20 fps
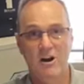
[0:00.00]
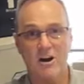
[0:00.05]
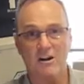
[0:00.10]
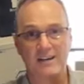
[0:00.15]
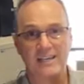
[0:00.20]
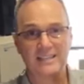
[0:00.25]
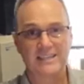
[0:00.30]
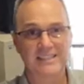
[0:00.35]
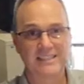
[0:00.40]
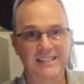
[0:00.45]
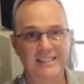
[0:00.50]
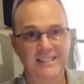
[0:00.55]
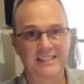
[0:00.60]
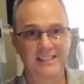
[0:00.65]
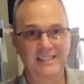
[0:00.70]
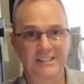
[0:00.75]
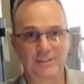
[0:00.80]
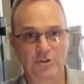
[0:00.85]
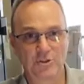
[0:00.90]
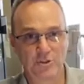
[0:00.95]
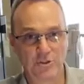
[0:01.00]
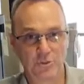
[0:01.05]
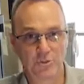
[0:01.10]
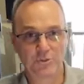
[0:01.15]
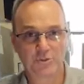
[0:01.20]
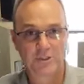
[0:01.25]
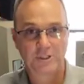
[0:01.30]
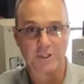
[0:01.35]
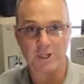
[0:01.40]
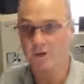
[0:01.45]

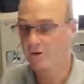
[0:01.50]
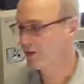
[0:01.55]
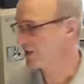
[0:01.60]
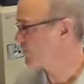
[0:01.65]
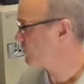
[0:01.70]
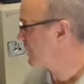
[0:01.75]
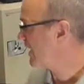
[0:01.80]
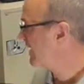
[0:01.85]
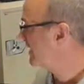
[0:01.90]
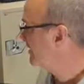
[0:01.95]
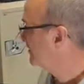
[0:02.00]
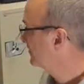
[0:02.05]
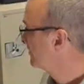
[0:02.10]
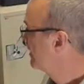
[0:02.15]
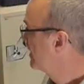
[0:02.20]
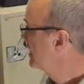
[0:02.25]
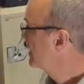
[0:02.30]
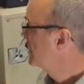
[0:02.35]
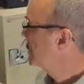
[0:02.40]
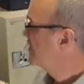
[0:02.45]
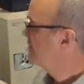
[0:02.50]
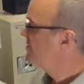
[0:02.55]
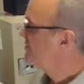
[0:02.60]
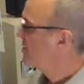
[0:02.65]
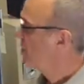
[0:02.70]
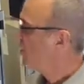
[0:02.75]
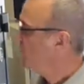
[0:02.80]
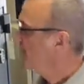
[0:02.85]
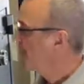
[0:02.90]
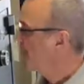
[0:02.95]
RSC2 security ratings.
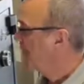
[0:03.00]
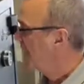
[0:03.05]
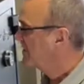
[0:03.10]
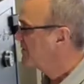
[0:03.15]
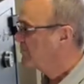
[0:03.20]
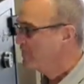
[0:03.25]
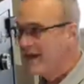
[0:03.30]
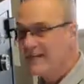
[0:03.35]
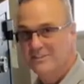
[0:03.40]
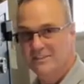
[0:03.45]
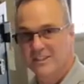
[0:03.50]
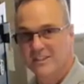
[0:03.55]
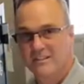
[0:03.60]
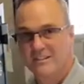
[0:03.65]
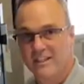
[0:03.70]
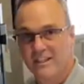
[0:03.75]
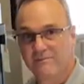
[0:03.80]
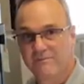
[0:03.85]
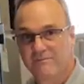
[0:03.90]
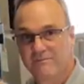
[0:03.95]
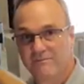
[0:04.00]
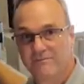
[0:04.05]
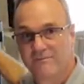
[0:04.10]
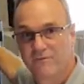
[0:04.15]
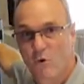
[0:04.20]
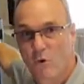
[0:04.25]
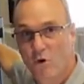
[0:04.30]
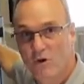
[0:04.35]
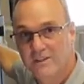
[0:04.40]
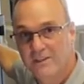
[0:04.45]
So it's basically
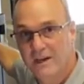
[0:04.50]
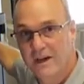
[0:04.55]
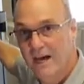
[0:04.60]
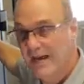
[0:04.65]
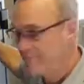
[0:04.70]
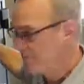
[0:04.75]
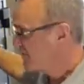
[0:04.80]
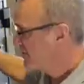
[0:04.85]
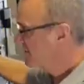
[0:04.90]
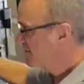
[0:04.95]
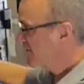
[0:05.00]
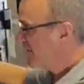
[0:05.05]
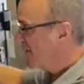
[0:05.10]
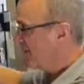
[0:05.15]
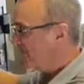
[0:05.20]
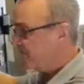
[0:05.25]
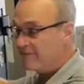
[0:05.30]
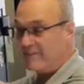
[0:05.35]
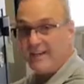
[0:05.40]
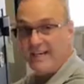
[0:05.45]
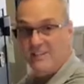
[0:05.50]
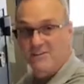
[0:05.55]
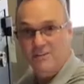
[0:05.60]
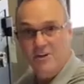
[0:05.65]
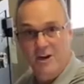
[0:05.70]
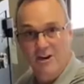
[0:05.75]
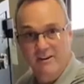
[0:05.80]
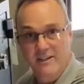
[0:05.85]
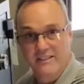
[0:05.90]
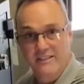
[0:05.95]
4 times as tough as
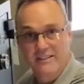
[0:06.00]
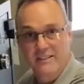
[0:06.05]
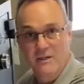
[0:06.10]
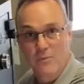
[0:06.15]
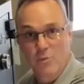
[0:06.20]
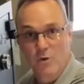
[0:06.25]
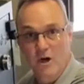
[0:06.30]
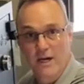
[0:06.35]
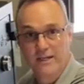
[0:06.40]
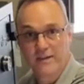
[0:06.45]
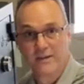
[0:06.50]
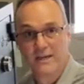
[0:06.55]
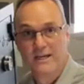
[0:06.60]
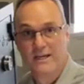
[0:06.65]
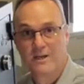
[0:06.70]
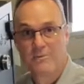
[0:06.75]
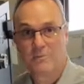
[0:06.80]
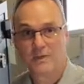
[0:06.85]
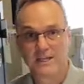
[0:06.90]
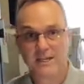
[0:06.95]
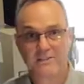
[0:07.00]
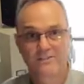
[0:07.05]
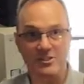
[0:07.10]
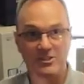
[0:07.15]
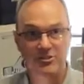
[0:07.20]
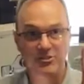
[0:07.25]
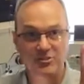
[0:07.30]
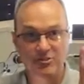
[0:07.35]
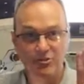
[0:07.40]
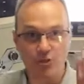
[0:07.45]
an RSC1 because
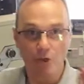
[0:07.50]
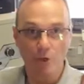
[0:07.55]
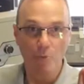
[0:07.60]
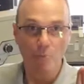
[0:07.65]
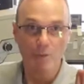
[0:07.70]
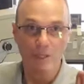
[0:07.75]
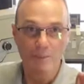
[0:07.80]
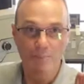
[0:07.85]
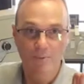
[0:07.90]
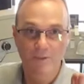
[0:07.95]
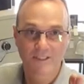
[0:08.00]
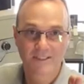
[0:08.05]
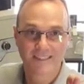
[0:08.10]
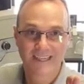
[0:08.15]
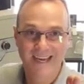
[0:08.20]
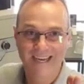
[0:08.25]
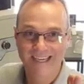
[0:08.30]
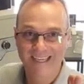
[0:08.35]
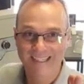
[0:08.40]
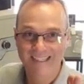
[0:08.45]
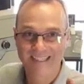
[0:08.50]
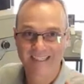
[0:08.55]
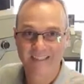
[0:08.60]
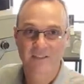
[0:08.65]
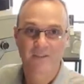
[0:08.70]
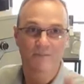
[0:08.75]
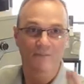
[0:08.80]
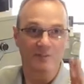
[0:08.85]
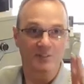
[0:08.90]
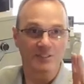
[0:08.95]
it's 2 people attacking
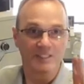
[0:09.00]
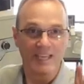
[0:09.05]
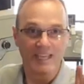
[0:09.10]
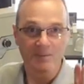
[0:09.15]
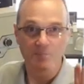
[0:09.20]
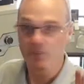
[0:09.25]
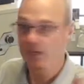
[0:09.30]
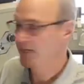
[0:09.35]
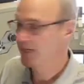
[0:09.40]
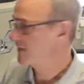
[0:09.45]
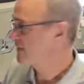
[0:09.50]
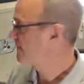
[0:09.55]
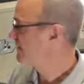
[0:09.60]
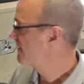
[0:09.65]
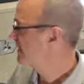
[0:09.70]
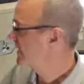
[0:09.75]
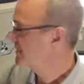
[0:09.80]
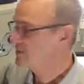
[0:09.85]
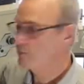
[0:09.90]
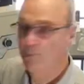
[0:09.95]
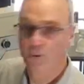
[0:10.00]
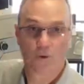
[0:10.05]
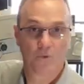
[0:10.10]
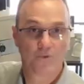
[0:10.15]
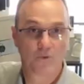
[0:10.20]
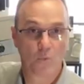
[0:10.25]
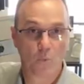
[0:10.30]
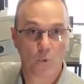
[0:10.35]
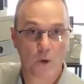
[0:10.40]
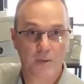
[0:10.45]
it for 10 minutes as
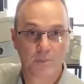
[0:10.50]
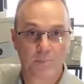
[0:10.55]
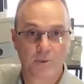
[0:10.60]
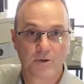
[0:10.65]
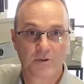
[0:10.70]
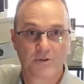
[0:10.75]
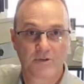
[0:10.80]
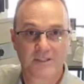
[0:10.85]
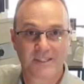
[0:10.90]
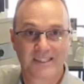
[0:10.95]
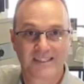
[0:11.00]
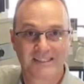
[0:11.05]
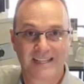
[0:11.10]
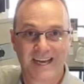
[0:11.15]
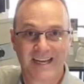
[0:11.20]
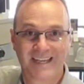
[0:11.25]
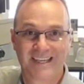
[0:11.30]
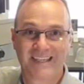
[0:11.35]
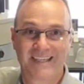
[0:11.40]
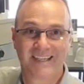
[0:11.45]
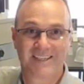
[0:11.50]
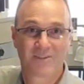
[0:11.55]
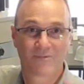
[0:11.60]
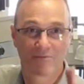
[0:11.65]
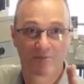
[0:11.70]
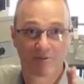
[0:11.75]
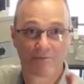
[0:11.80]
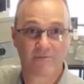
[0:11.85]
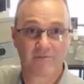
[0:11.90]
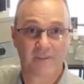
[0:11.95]
opposed to 1 person attacking it
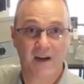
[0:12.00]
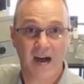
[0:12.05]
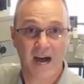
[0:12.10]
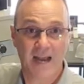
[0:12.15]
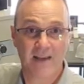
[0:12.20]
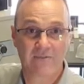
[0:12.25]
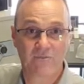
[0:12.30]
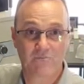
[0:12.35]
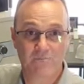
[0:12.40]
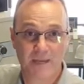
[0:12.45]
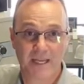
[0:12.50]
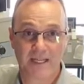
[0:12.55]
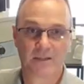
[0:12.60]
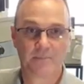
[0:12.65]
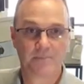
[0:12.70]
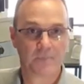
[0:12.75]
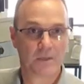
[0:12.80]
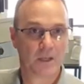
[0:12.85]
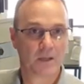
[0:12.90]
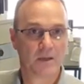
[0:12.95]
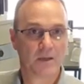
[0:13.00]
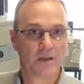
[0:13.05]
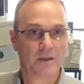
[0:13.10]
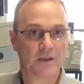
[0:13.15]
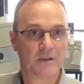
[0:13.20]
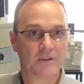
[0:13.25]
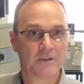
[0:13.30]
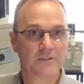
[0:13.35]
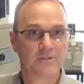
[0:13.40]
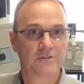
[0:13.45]
for 5 minutes.
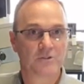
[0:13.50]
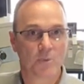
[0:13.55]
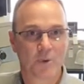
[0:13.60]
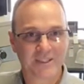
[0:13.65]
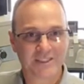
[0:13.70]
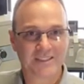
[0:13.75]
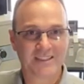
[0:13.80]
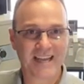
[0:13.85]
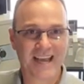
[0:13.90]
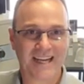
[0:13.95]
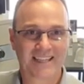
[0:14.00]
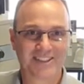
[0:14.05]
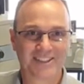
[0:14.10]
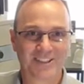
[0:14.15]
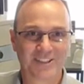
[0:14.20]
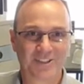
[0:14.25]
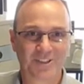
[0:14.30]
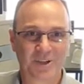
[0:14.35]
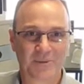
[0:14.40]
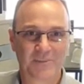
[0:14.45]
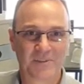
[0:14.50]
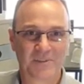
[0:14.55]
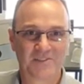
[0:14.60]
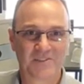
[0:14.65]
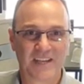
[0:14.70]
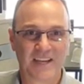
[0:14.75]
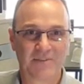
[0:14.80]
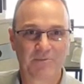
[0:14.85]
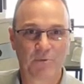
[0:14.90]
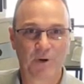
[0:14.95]
So what's next in terms of
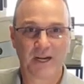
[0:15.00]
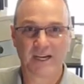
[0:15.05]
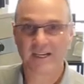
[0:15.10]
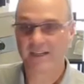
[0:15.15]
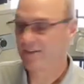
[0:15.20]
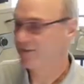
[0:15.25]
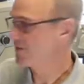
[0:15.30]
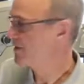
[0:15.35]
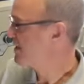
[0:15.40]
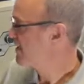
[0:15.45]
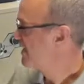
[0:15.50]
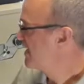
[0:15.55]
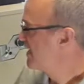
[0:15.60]
safe ratings?